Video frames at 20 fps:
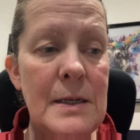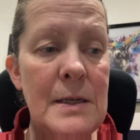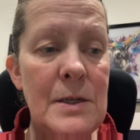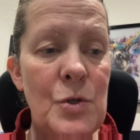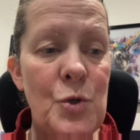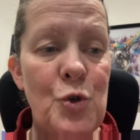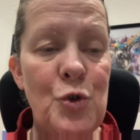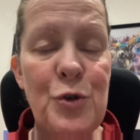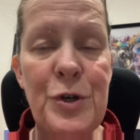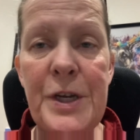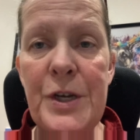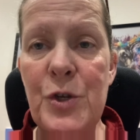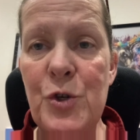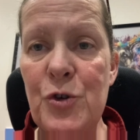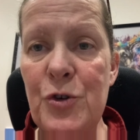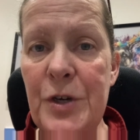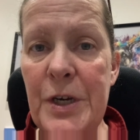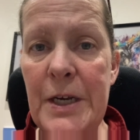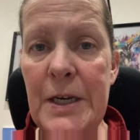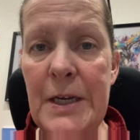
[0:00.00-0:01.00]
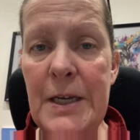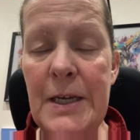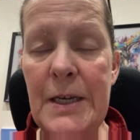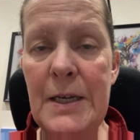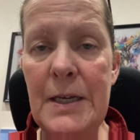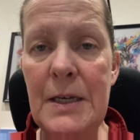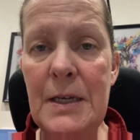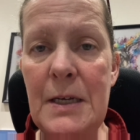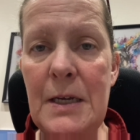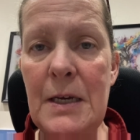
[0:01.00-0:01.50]
trick
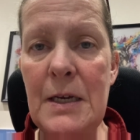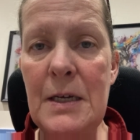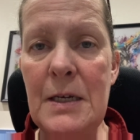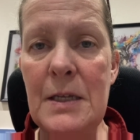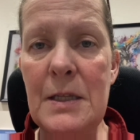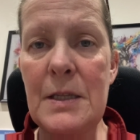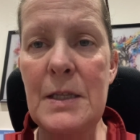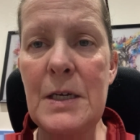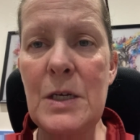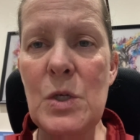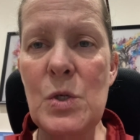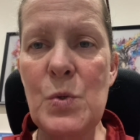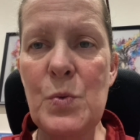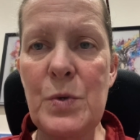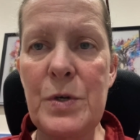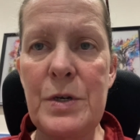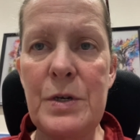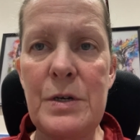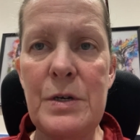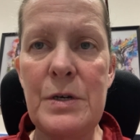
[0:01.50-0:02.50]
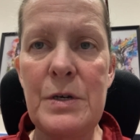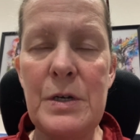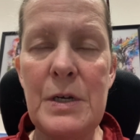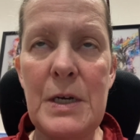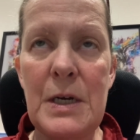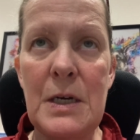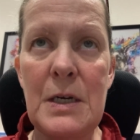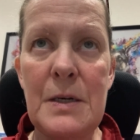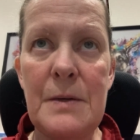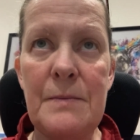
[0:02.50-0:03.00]
training, things
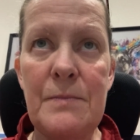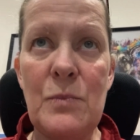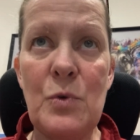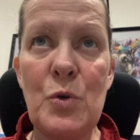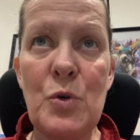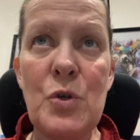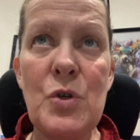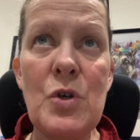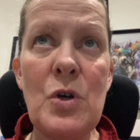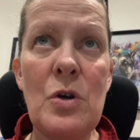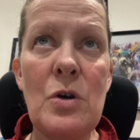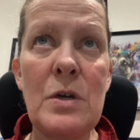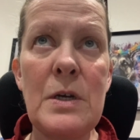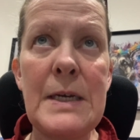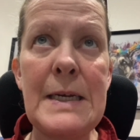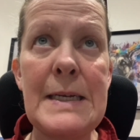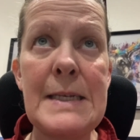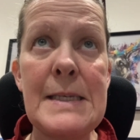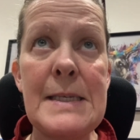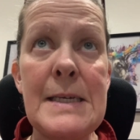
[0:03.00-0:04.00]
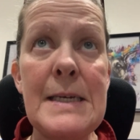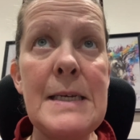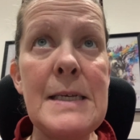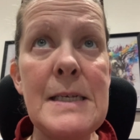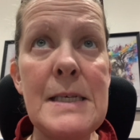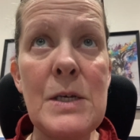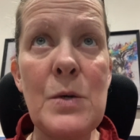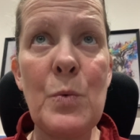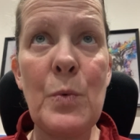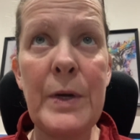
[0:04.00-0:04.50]
where your dog gets
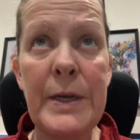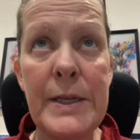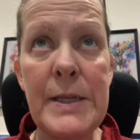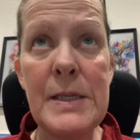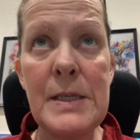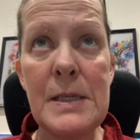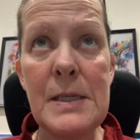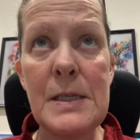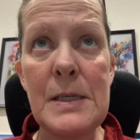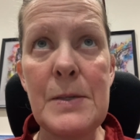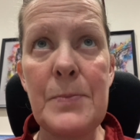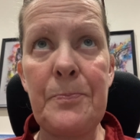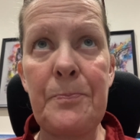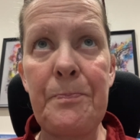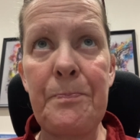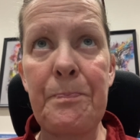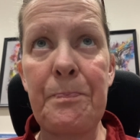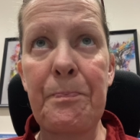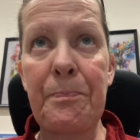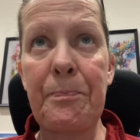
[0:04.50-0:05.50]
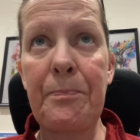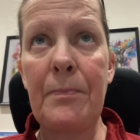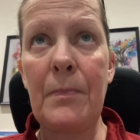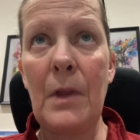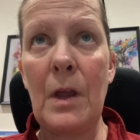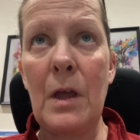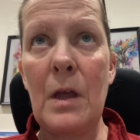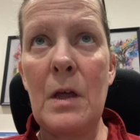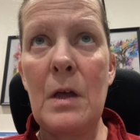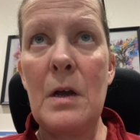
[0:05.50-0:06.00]
easy wins.
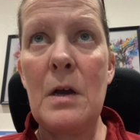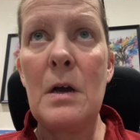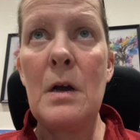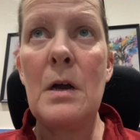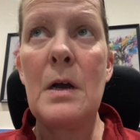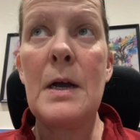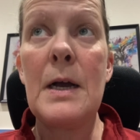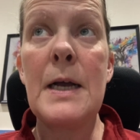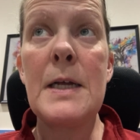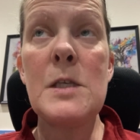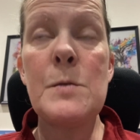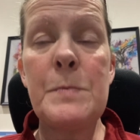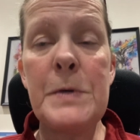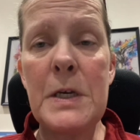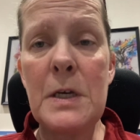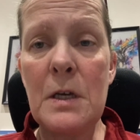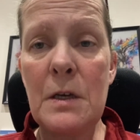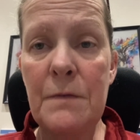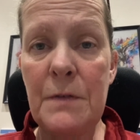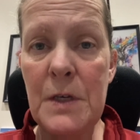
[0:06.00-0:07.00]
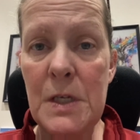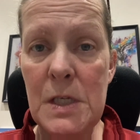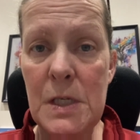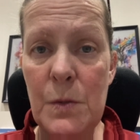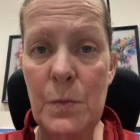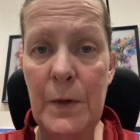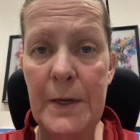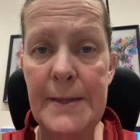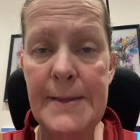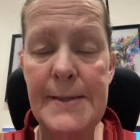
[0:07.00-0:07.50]
And speaking of easy
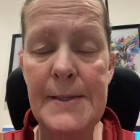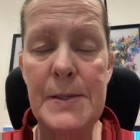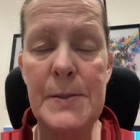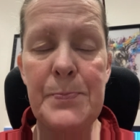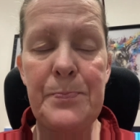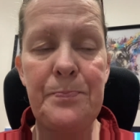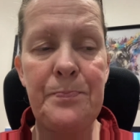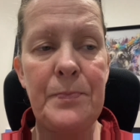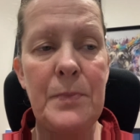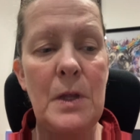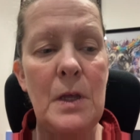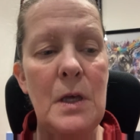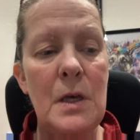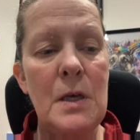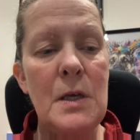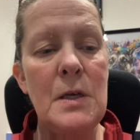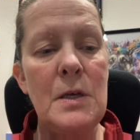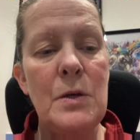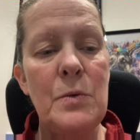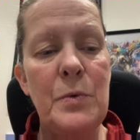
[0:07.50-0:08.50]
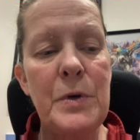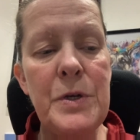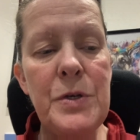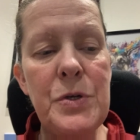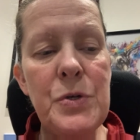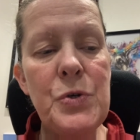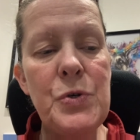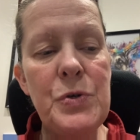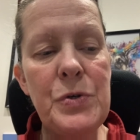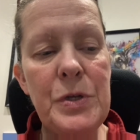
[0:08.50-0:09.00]
wins, when
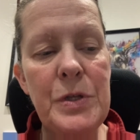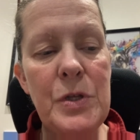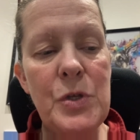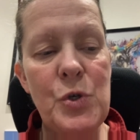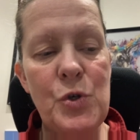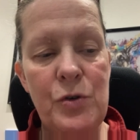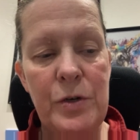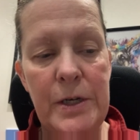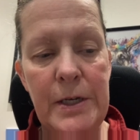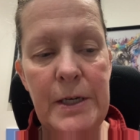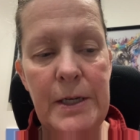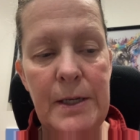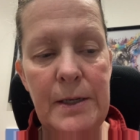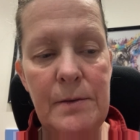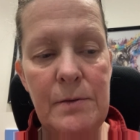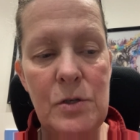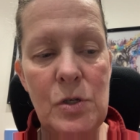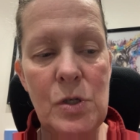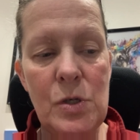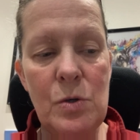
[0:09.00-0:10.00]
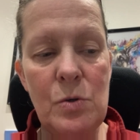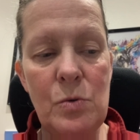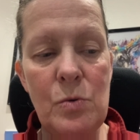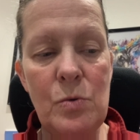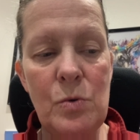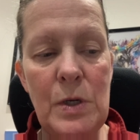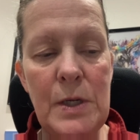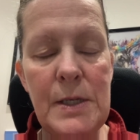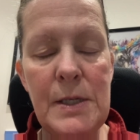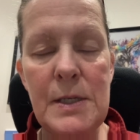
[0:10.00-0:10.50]
you're doing the training,
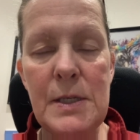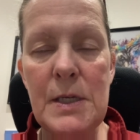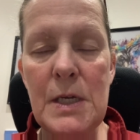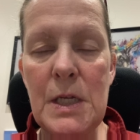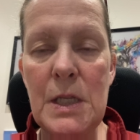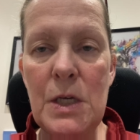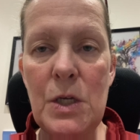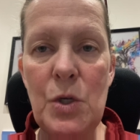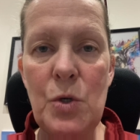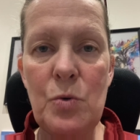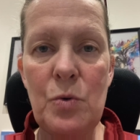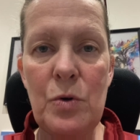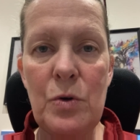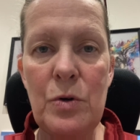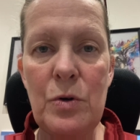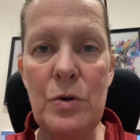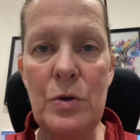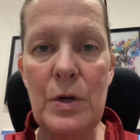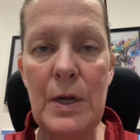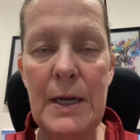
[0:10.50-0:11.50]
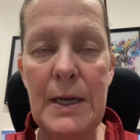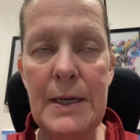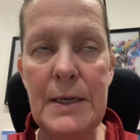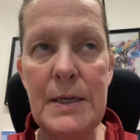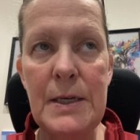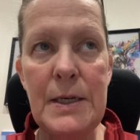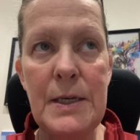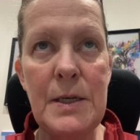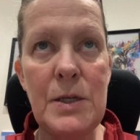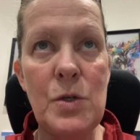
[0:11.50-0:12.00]
so let's say that you are at
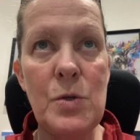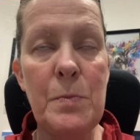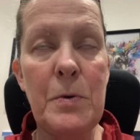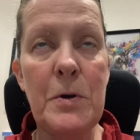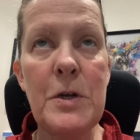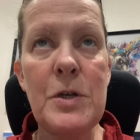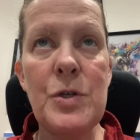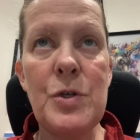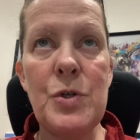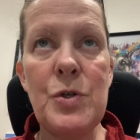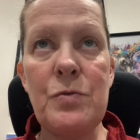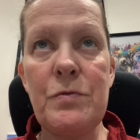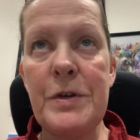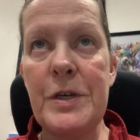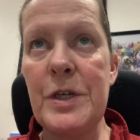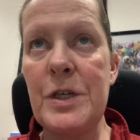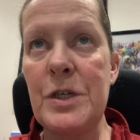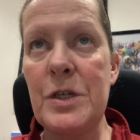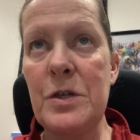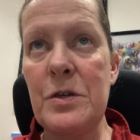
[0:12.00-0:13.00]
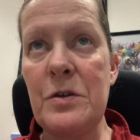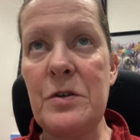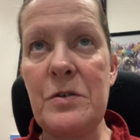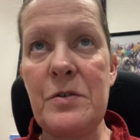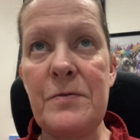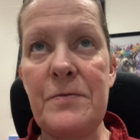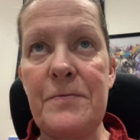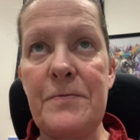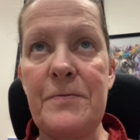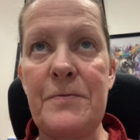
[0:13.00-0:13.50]
a departure duration of